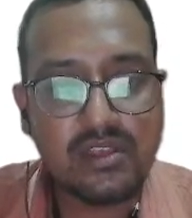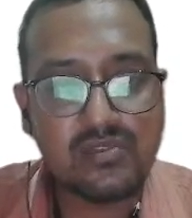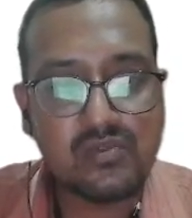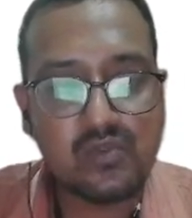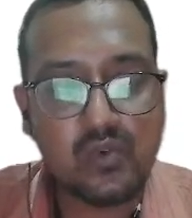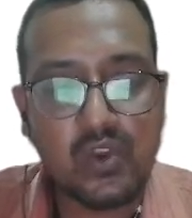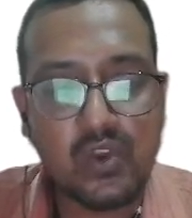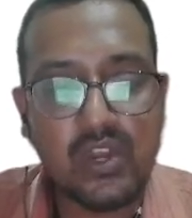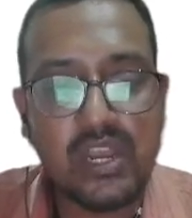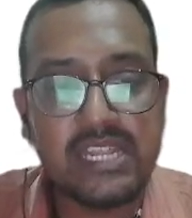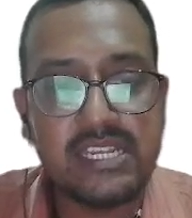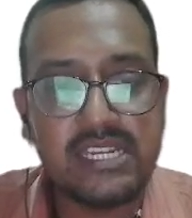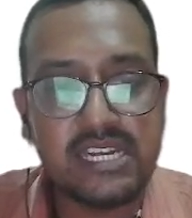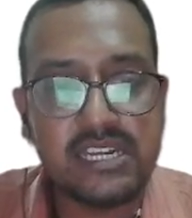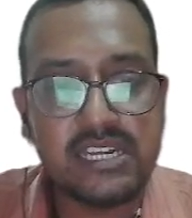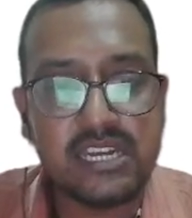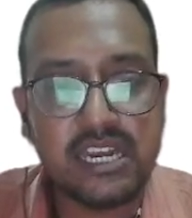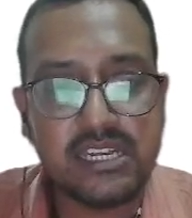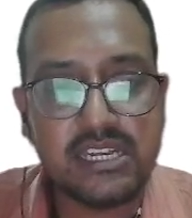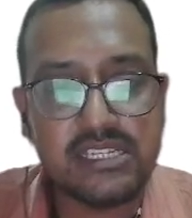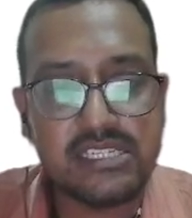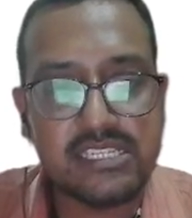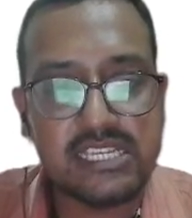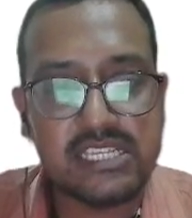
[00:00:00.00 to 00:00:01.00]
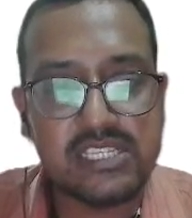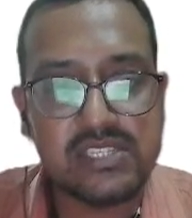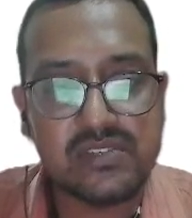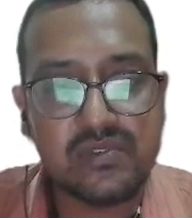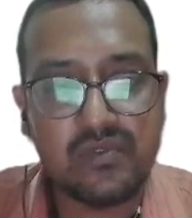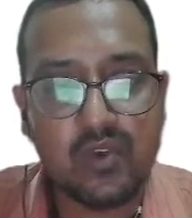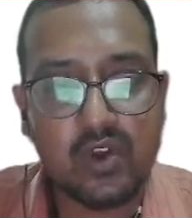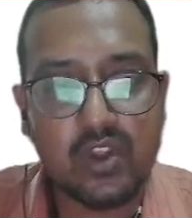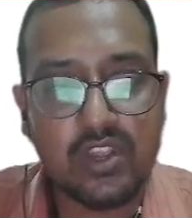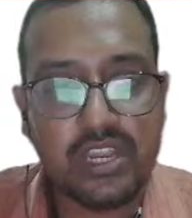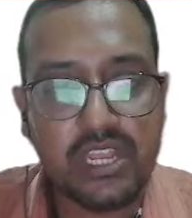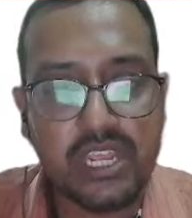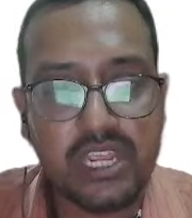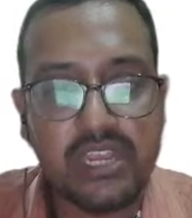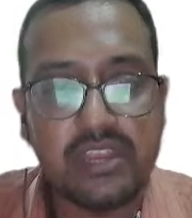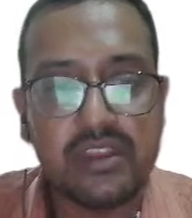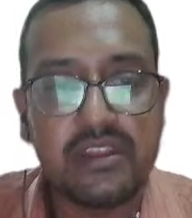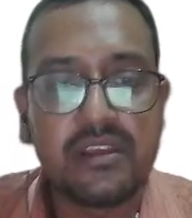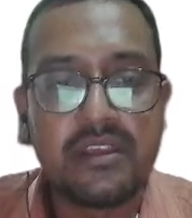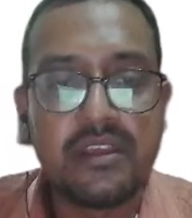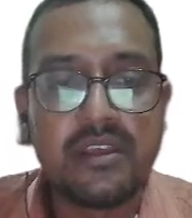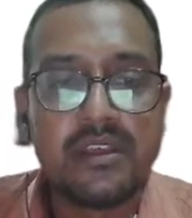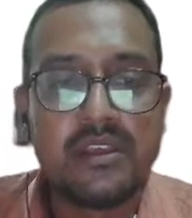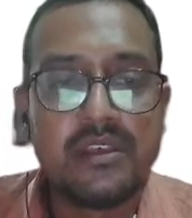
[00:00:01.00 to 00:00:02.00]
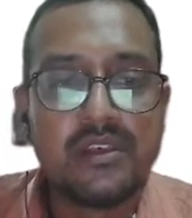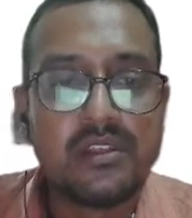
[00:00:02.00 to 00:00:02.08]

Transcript: 4 nines are 36, 14.